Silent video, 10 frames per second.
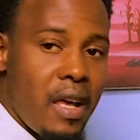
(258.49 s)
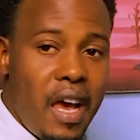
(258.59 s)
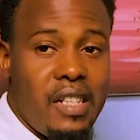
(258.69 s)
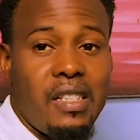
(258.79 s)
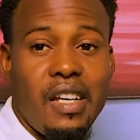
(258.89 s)

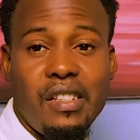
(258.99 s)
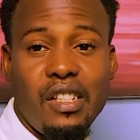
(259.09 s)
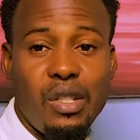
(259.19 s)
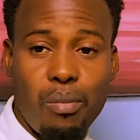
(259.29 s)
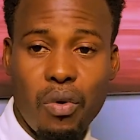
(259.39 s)
SNES
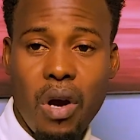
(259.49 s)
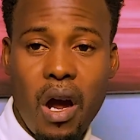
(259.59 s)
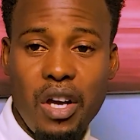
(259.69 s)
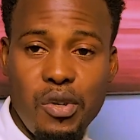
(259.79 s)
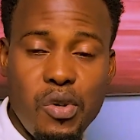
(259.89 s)
is a broker
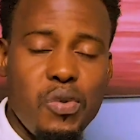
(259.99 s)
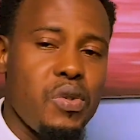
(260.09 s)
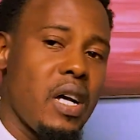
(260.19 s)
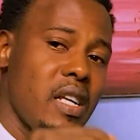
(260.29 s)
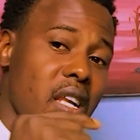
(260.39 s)
I
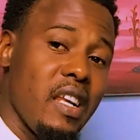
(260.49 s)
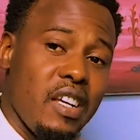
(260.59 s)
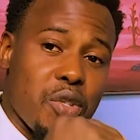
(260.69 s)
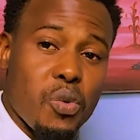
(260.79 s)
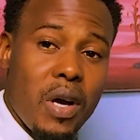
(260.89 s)
use, and the
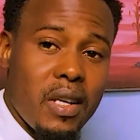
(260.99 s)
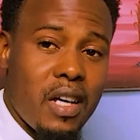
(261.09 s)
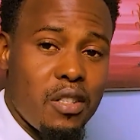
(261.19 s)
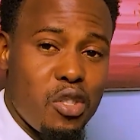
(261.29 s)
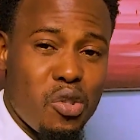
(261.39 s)
link is right
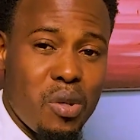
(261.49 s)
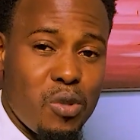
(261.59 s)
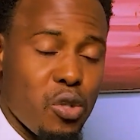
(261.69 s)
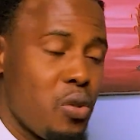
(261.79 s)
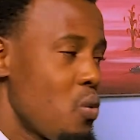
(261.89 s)
at the
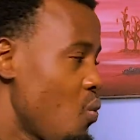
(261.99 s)
description.